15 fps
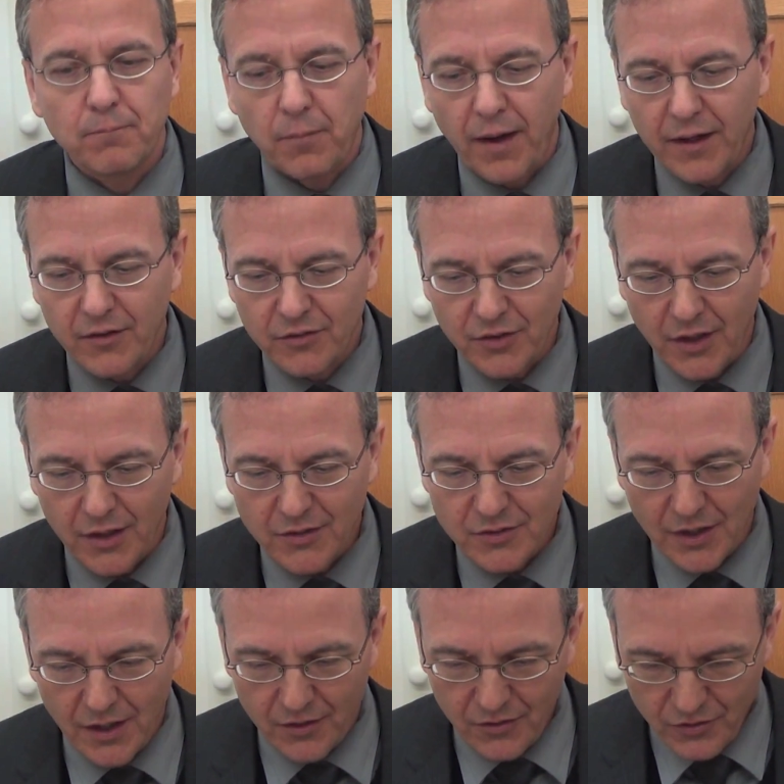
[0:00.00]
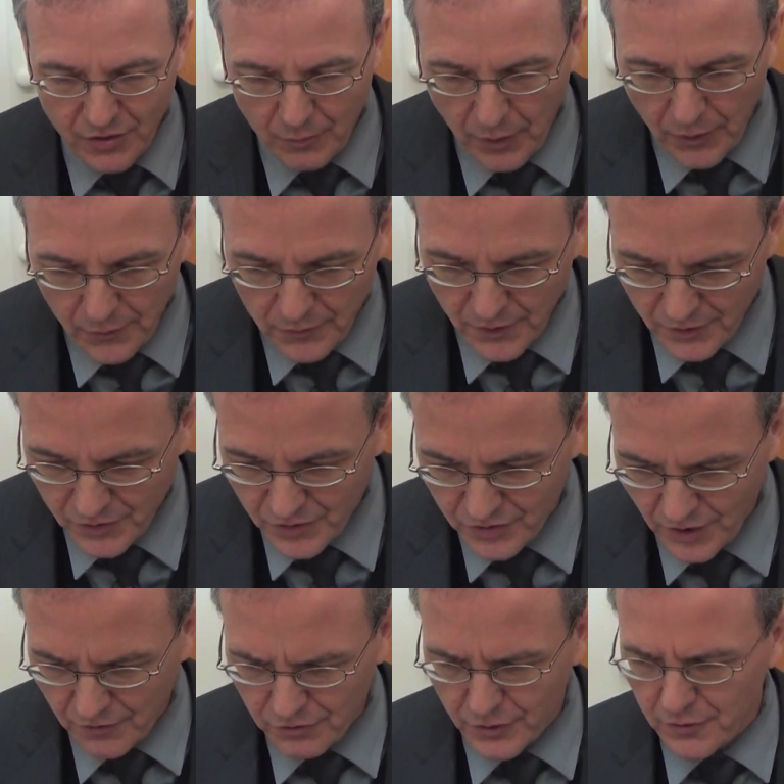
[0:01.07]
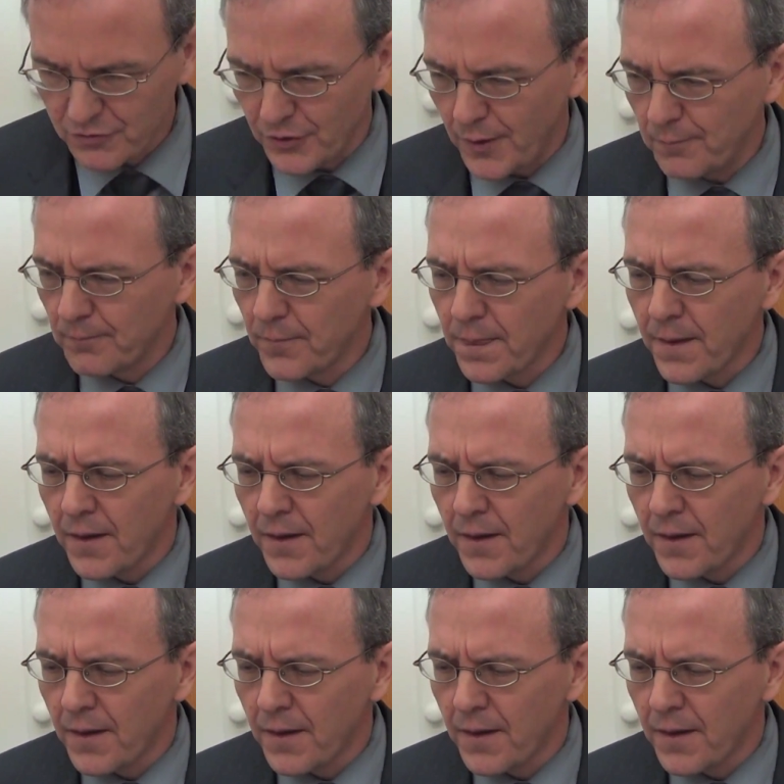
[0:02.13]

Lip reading: his age and some other things he's suffering from.